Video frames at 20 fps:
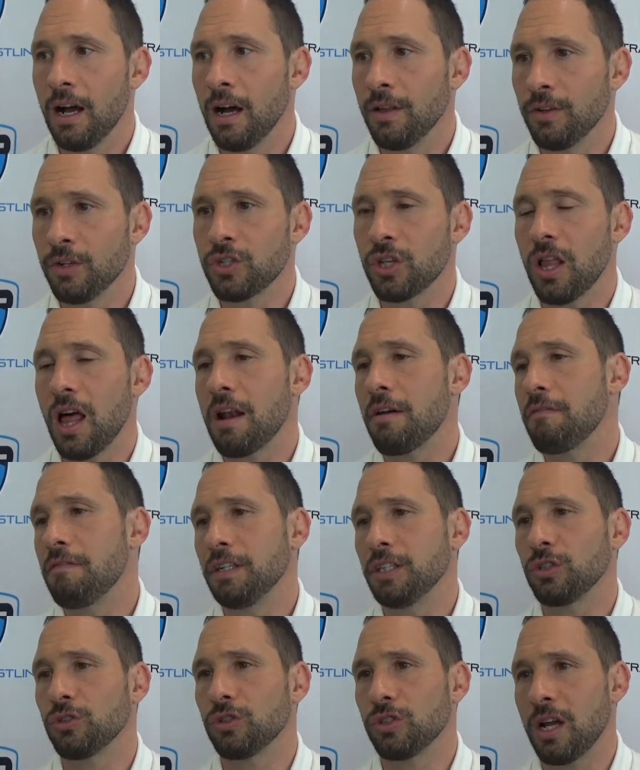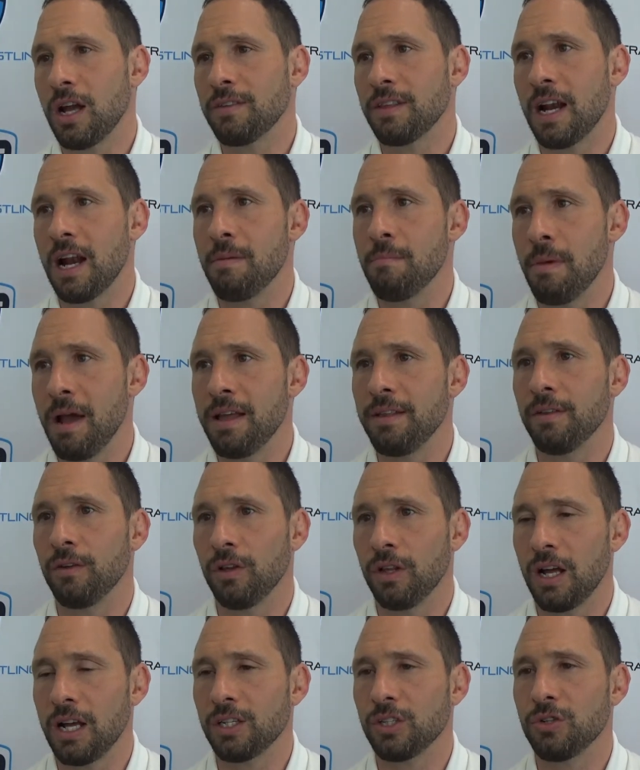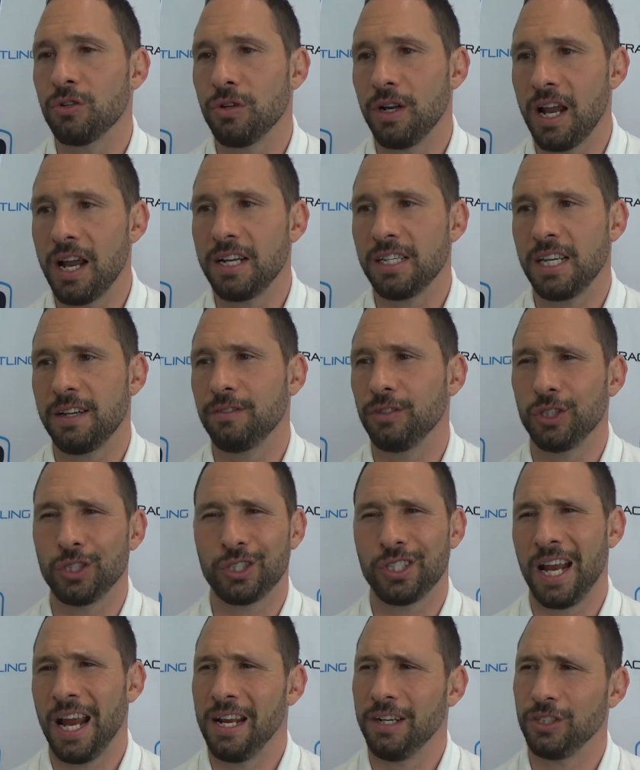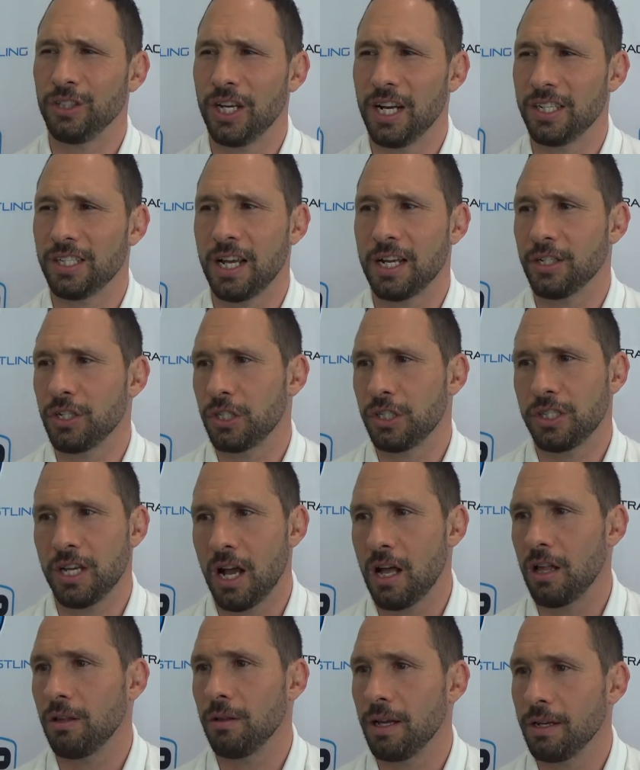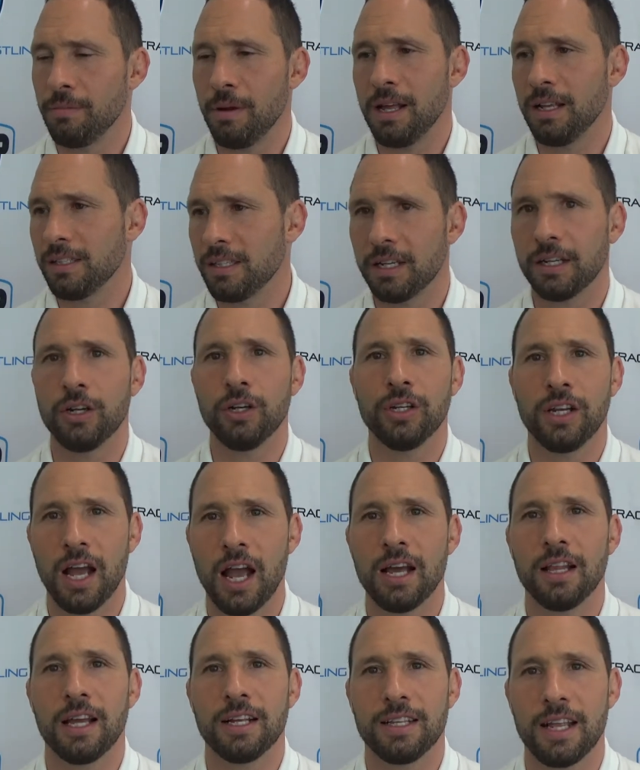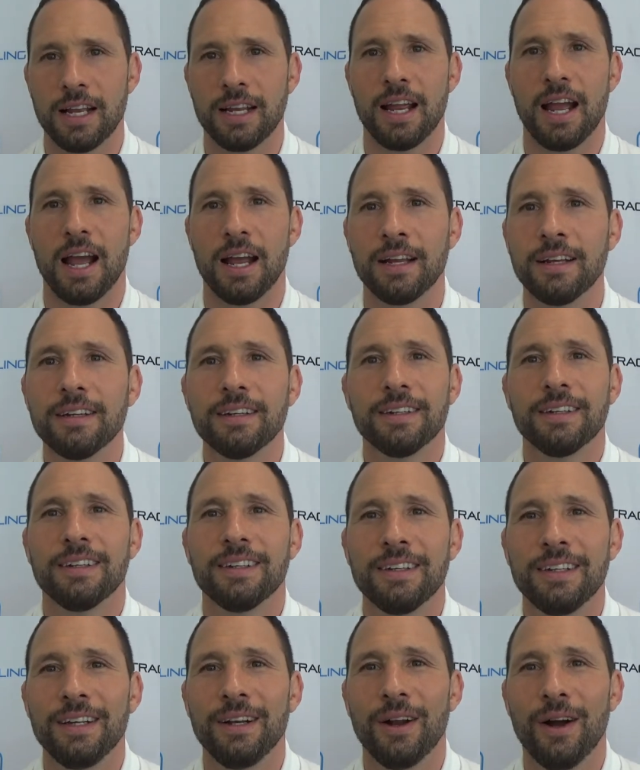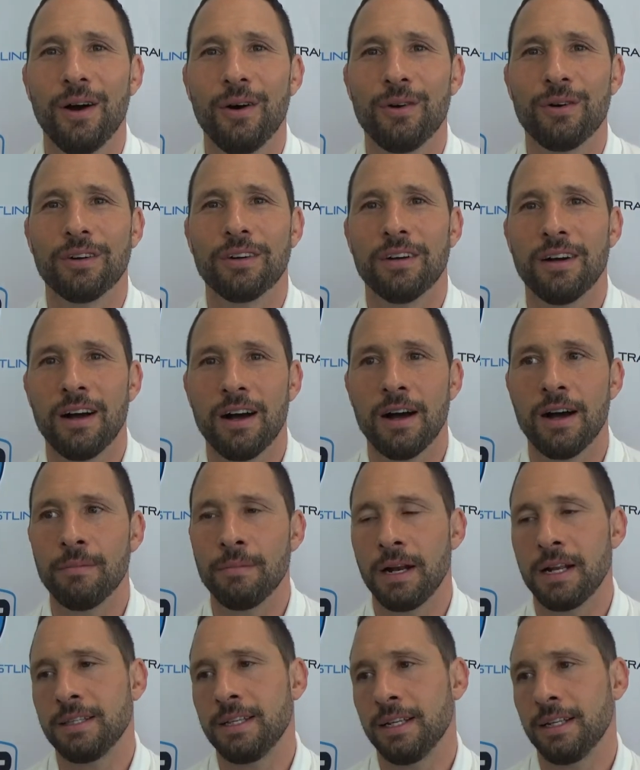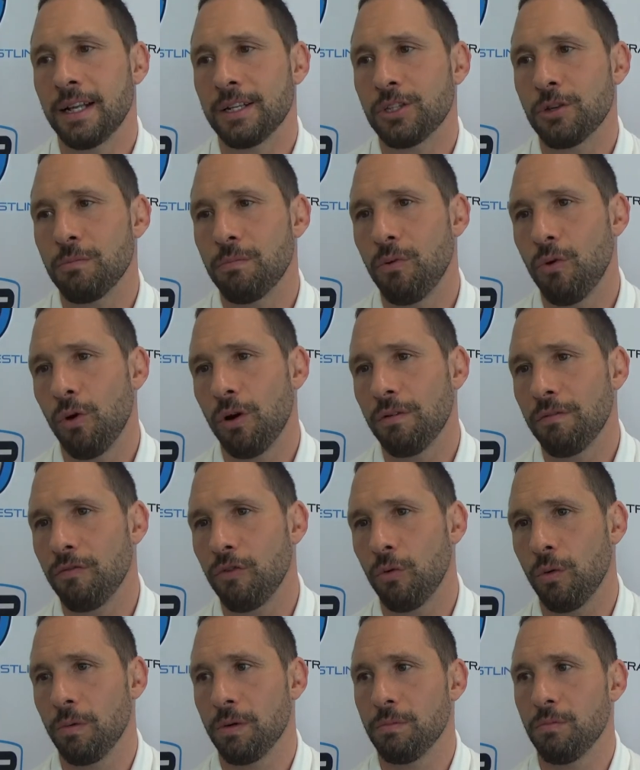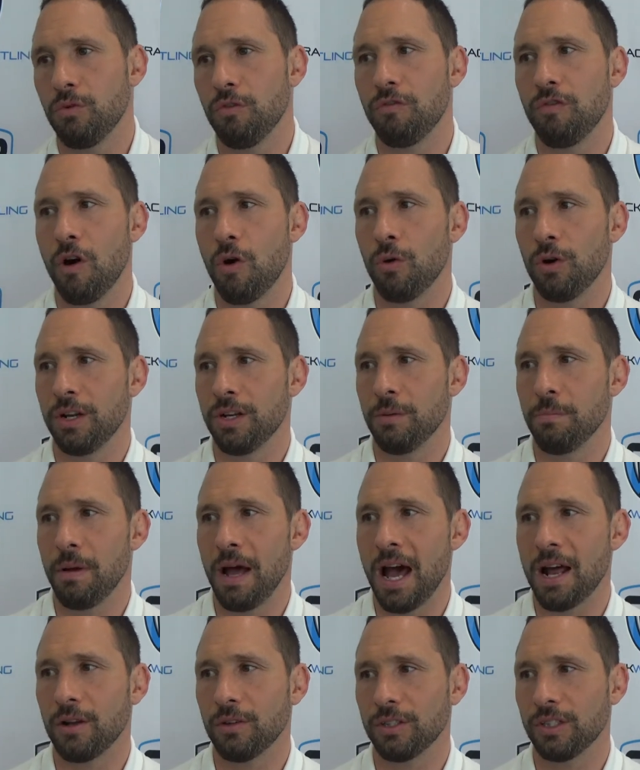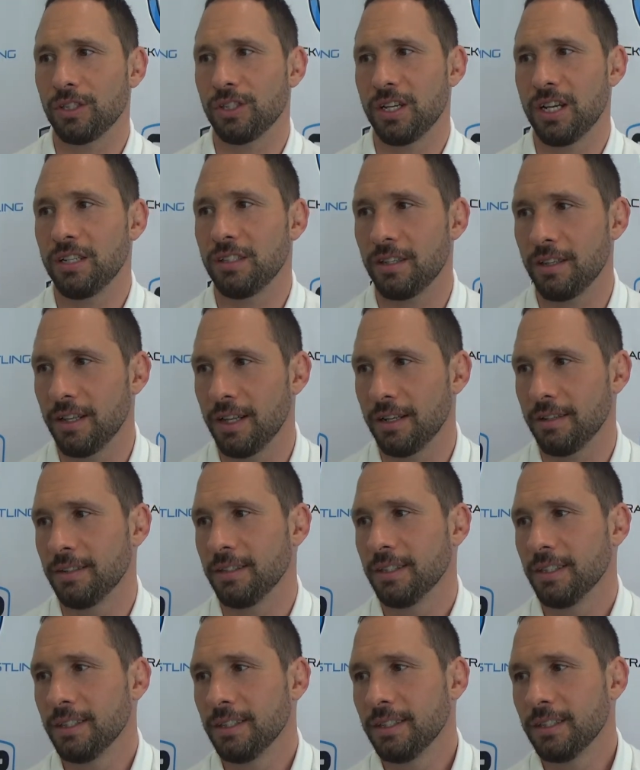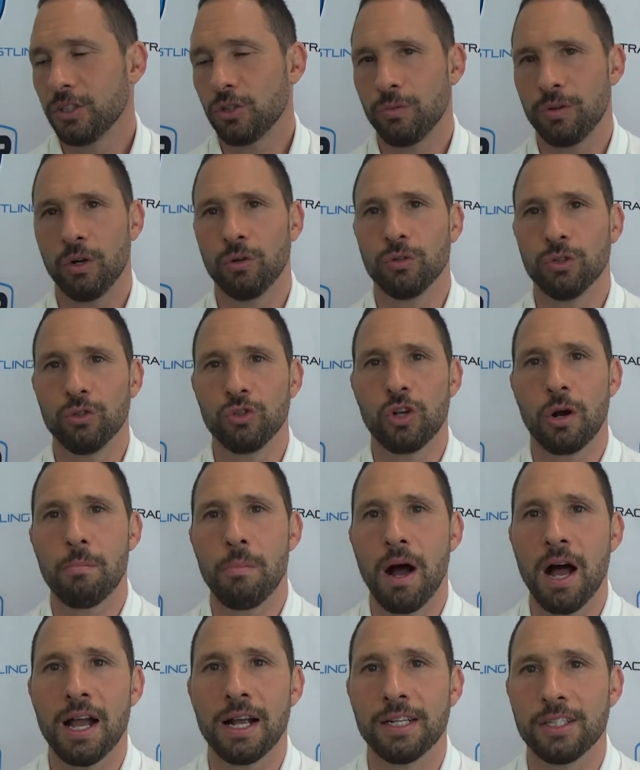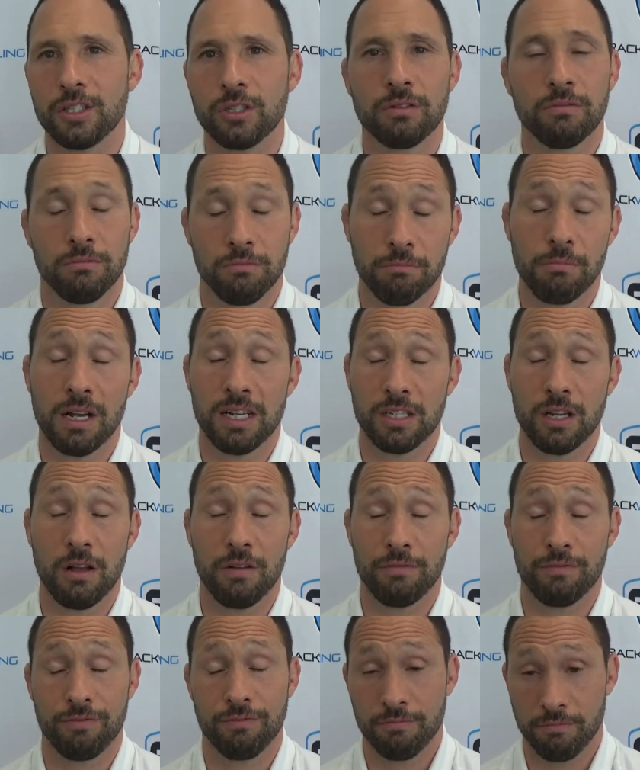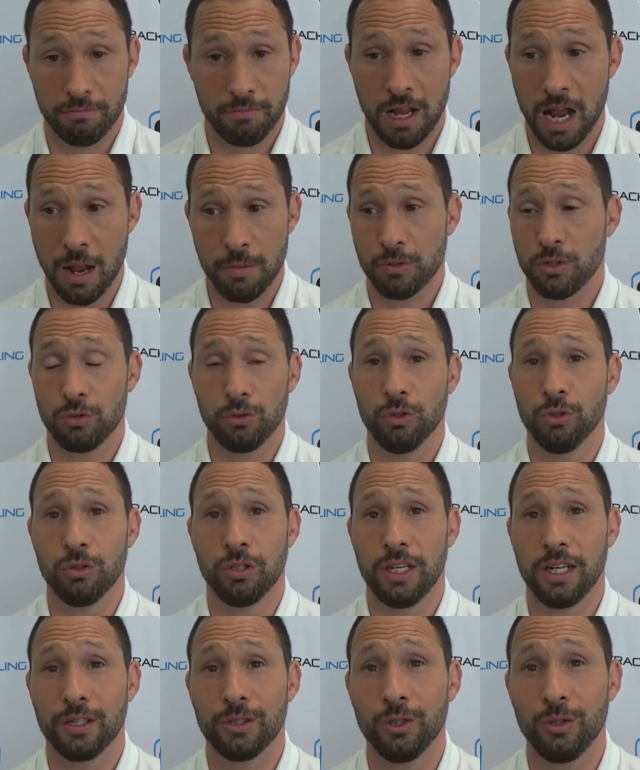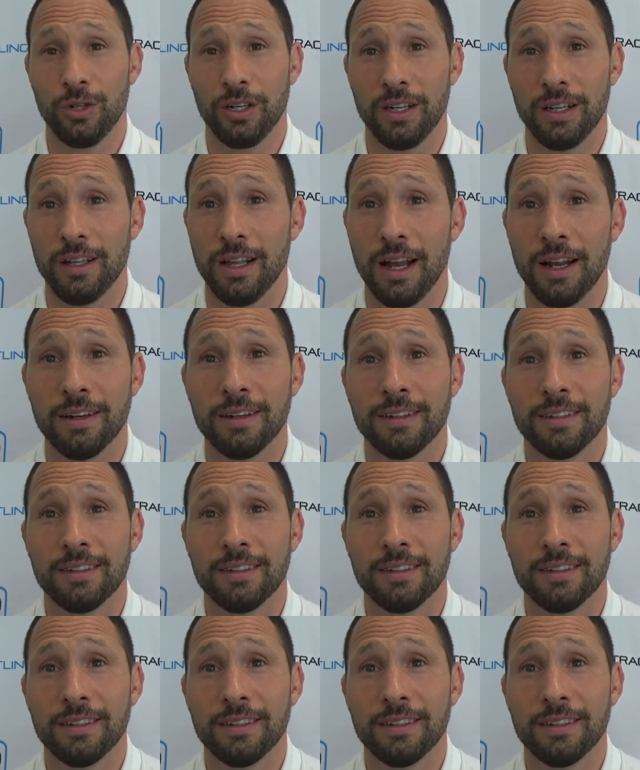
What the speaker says: there's a lot of officials out that I met in the last 2 days, even just handshakes, I can just tell, like, man, that's a good guy, I like that guy, you know? And I think that's important for when we move forward in the battle this season, that so we don't lose our minds, myself absolutely included in that.